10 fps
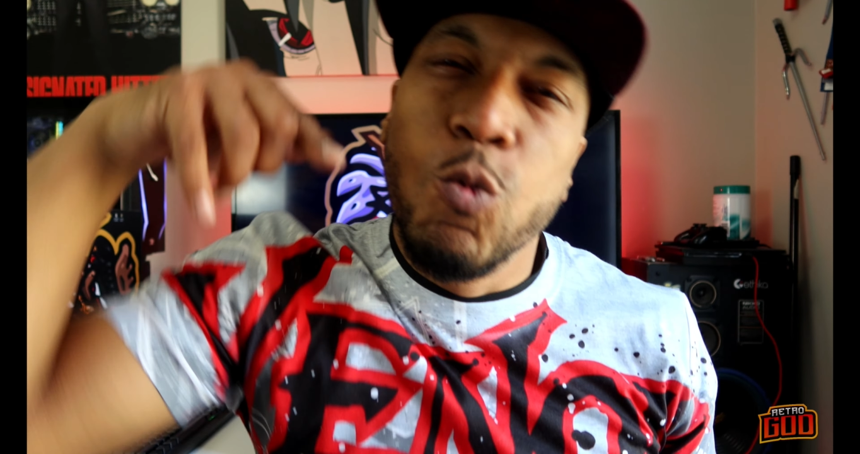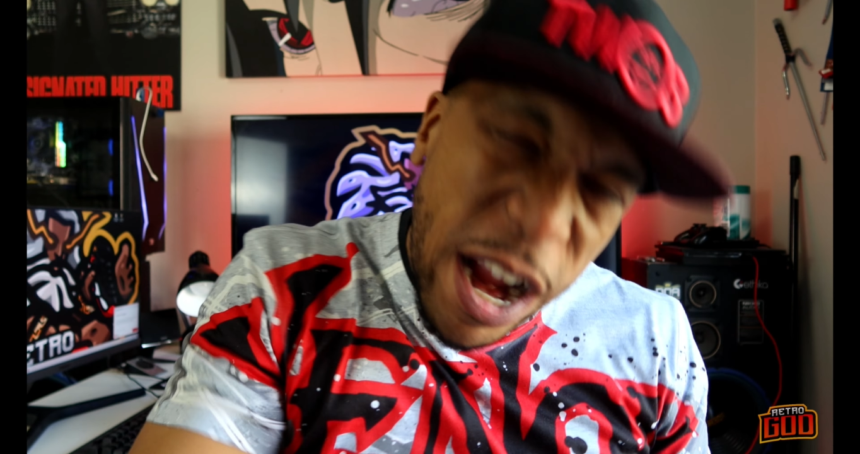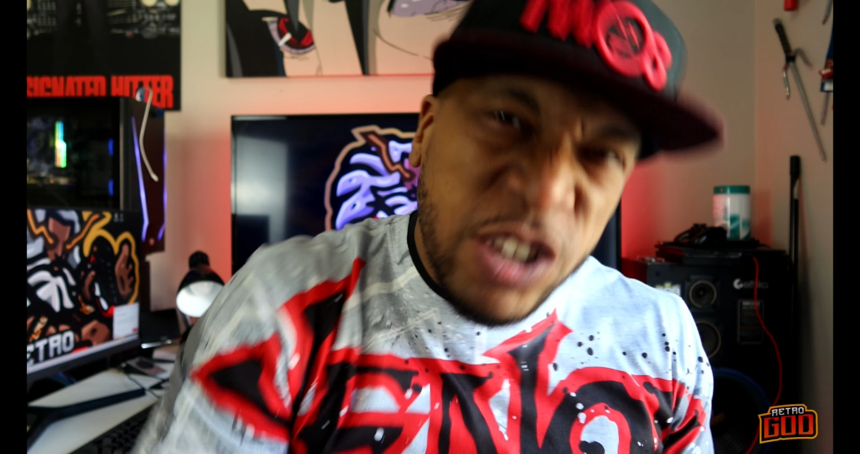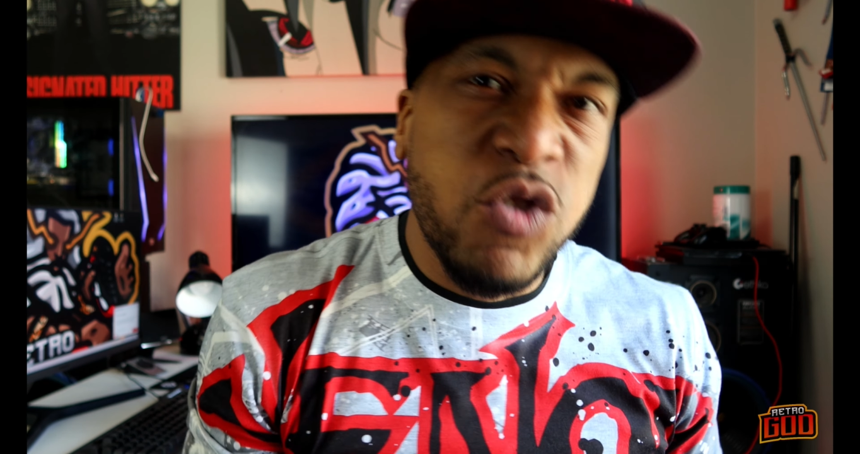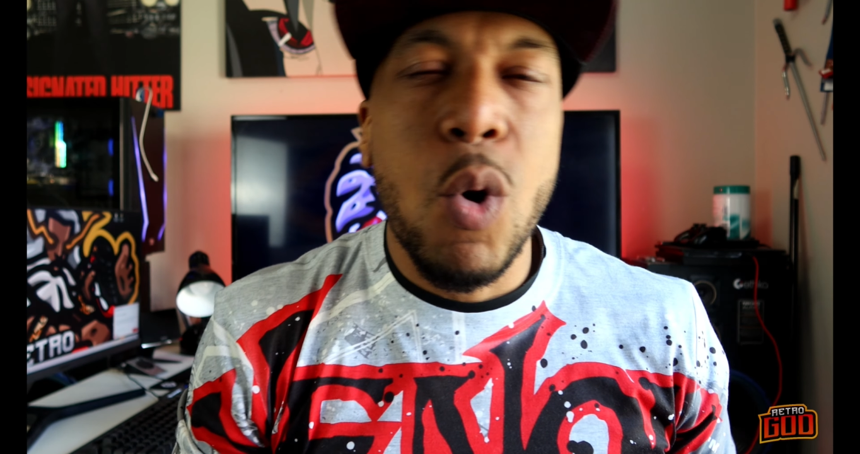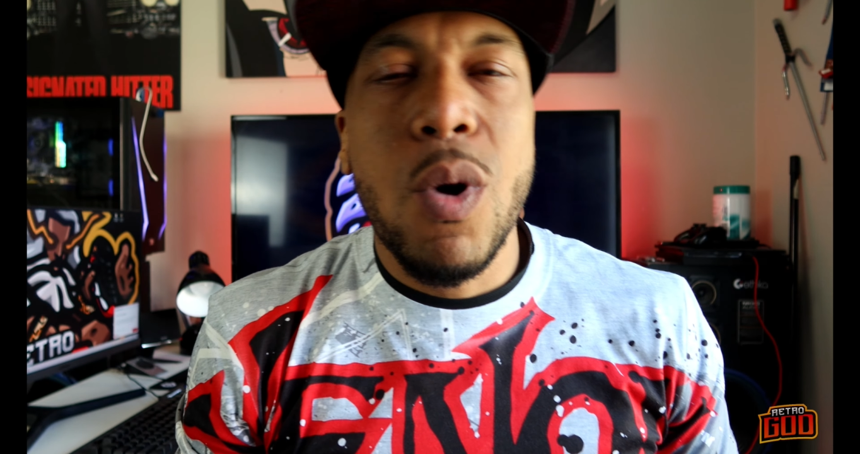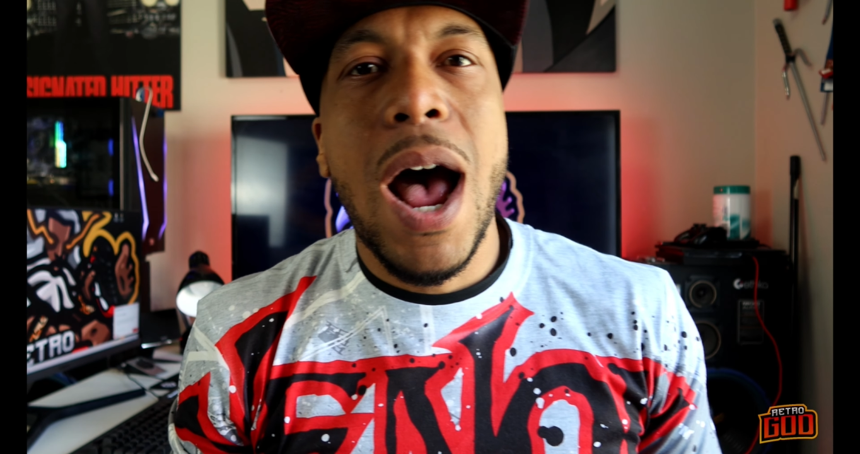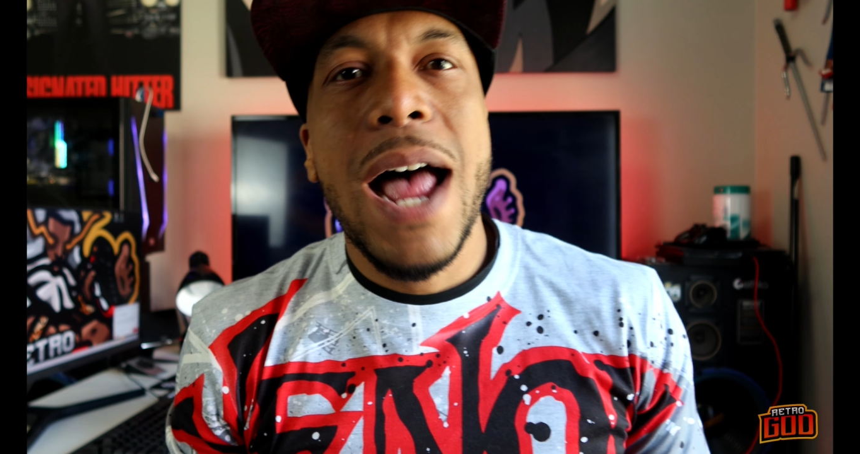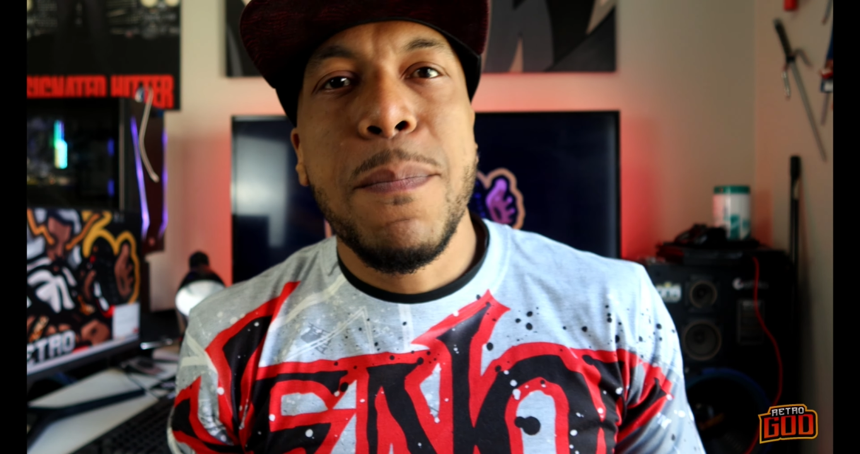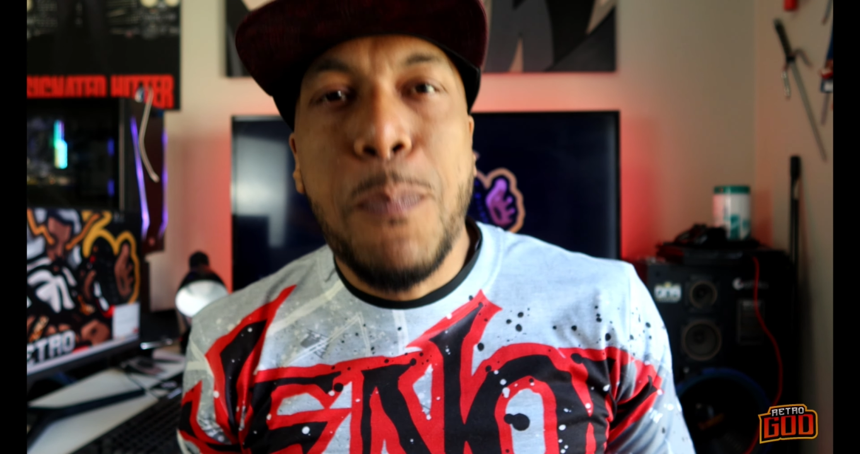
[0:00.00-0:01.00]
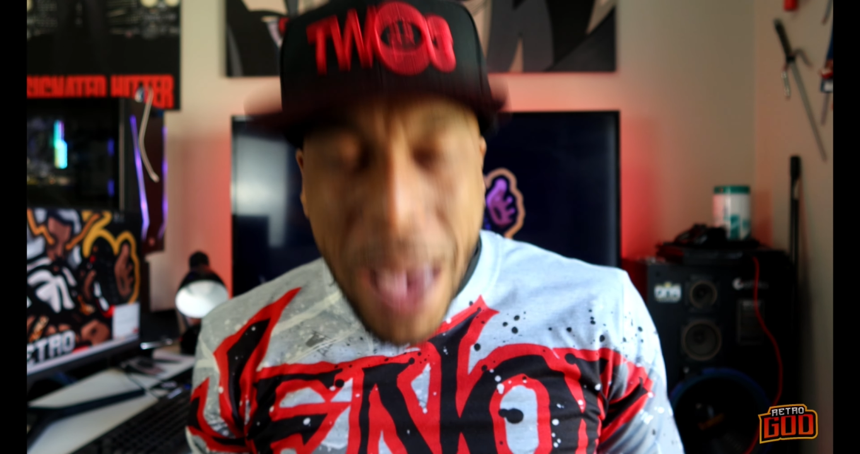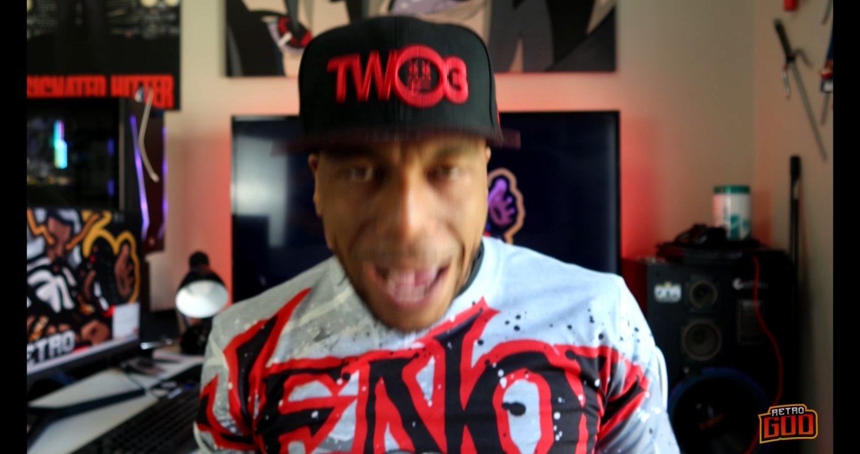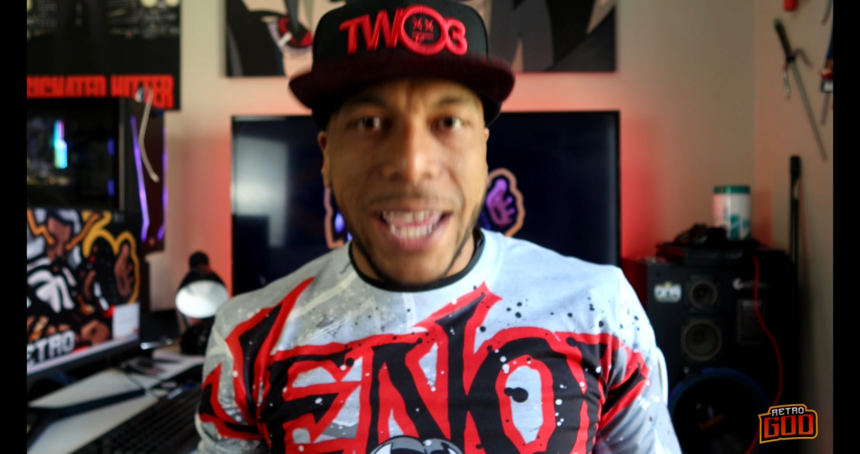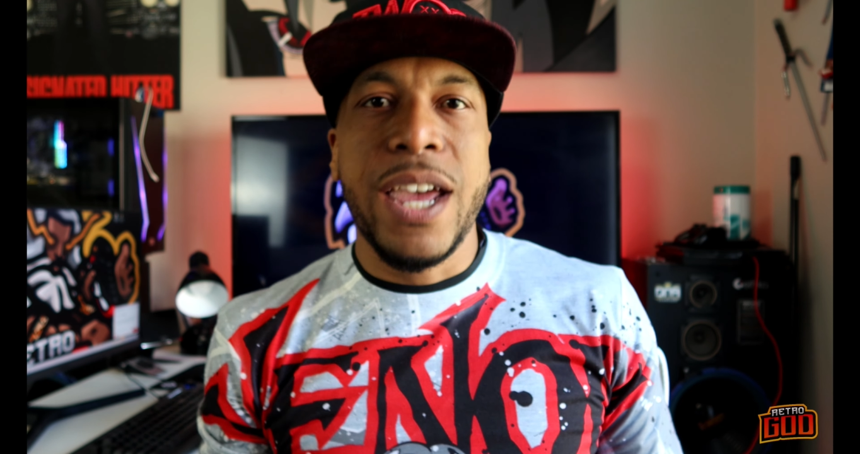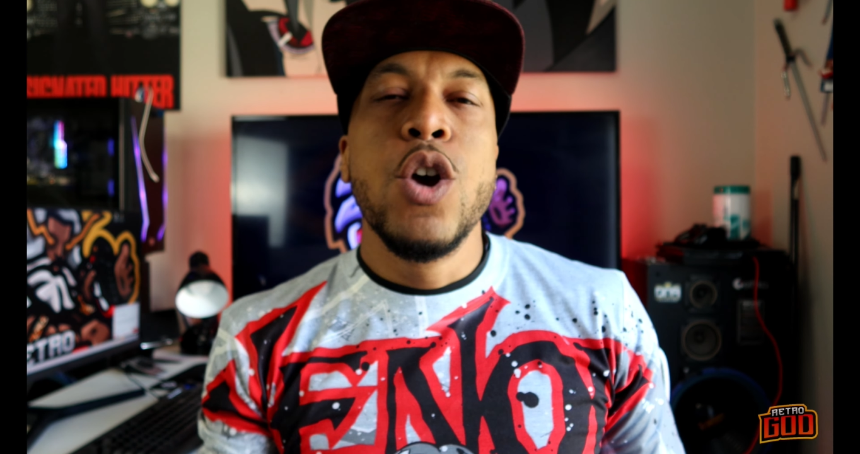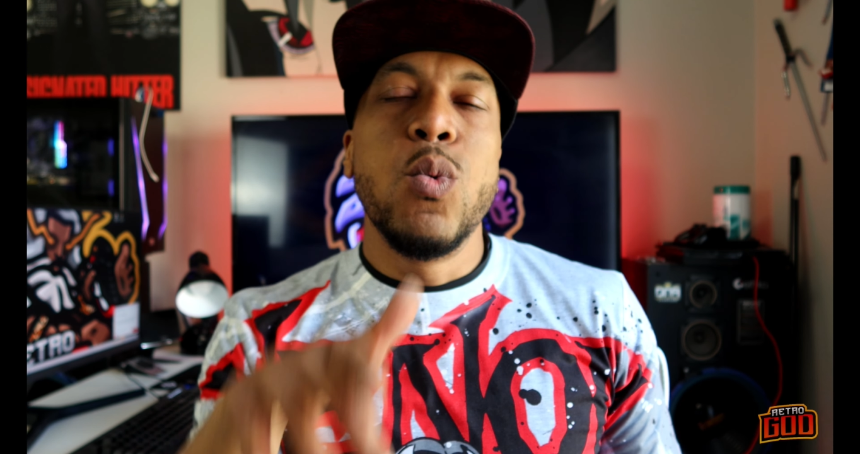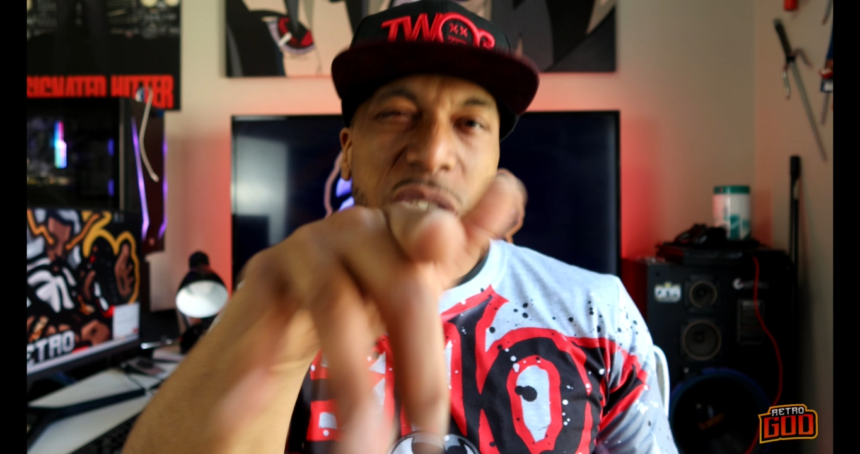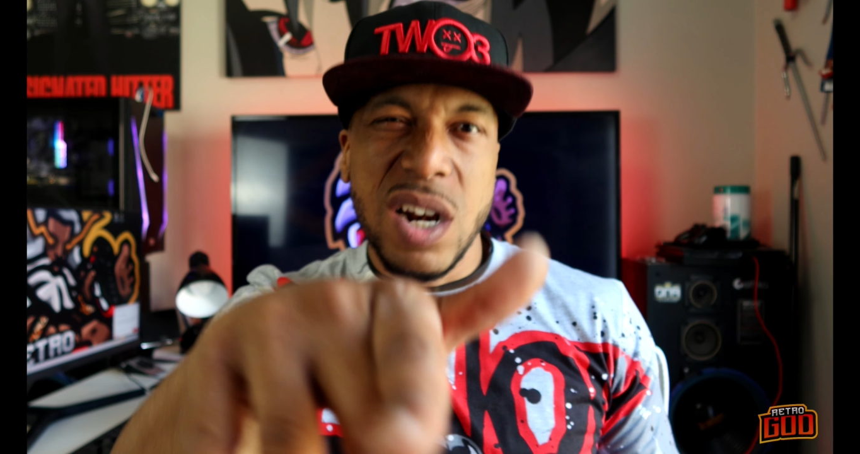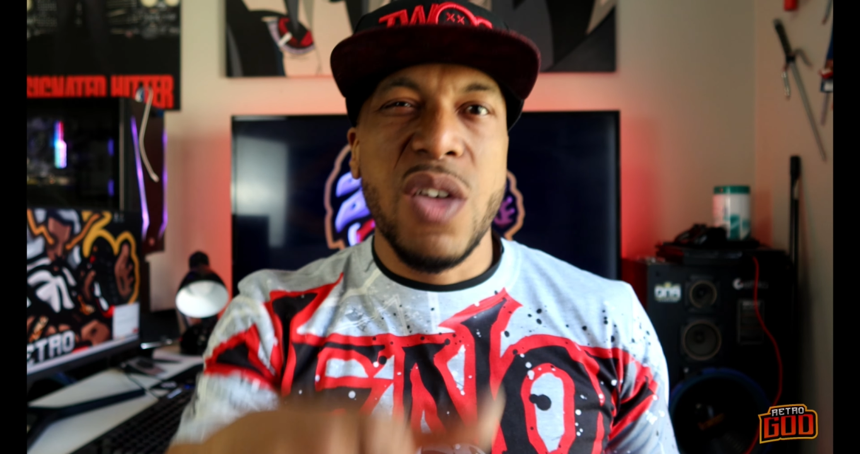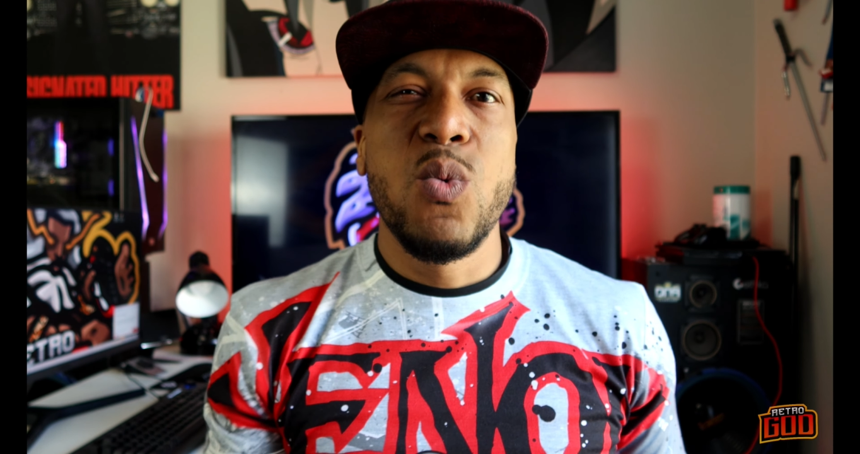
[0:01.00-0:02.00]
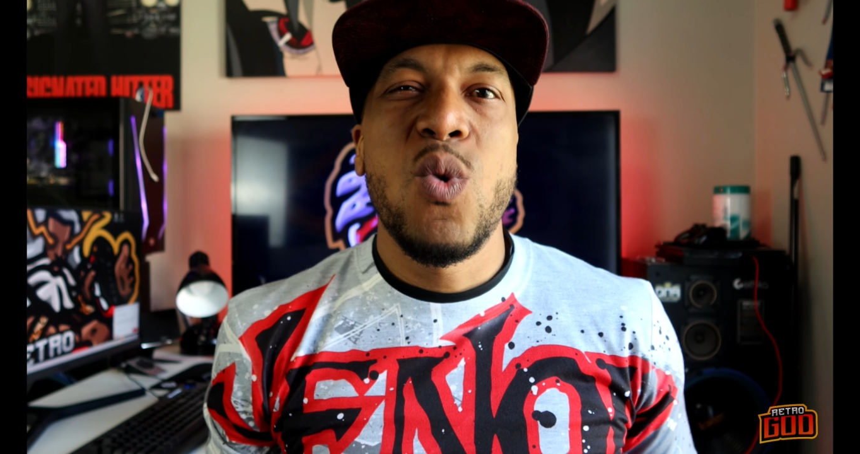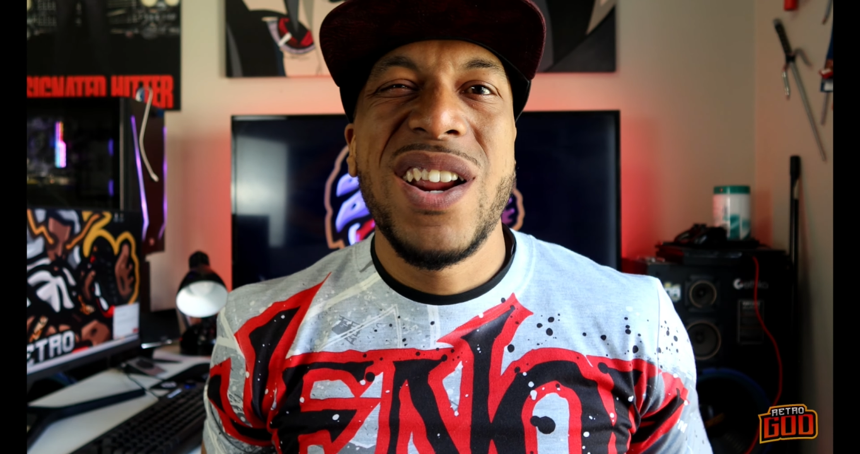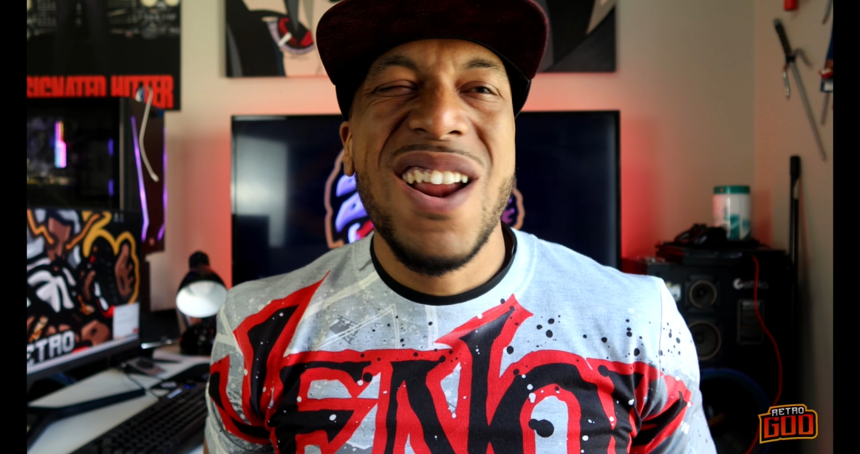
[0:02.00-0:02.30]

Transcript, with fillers: Retro God back with another one,